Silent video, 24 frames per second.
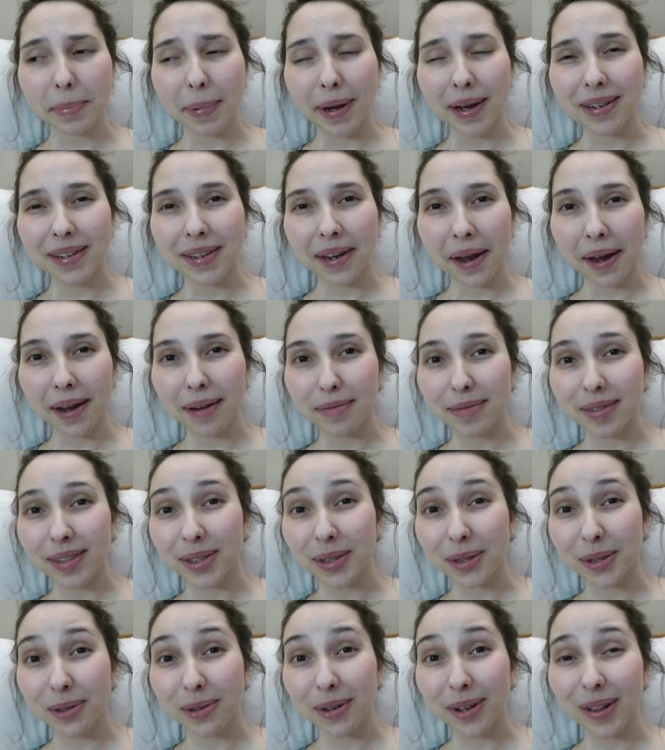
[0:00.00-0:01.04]
about time
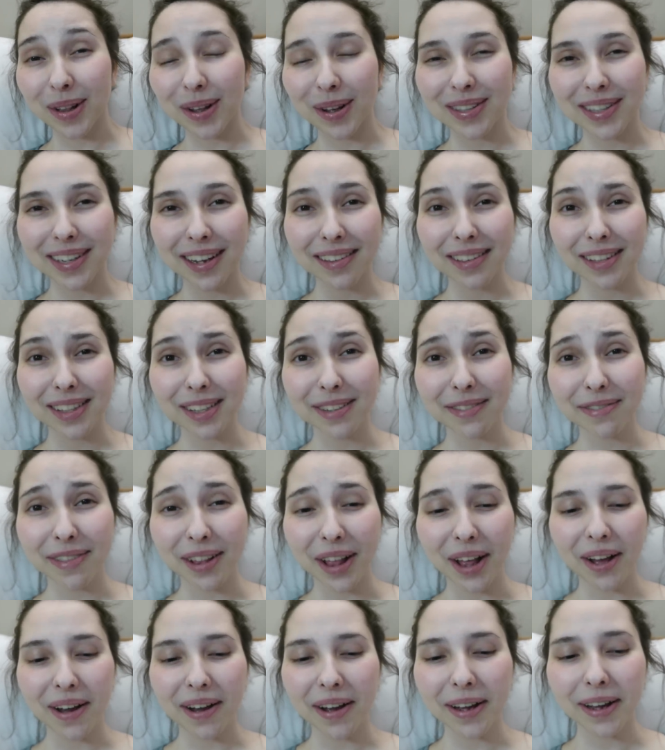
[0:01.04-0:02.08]
to close out this
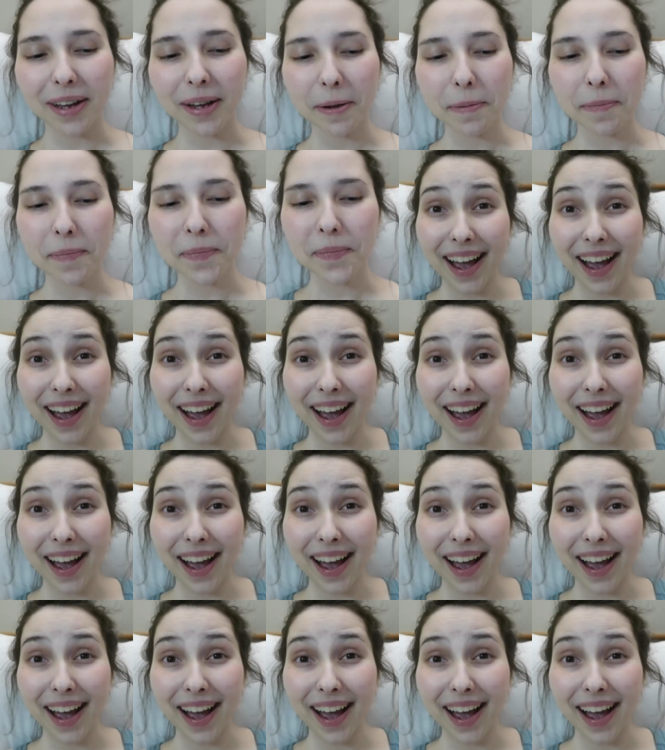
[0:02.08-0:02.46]
vlog.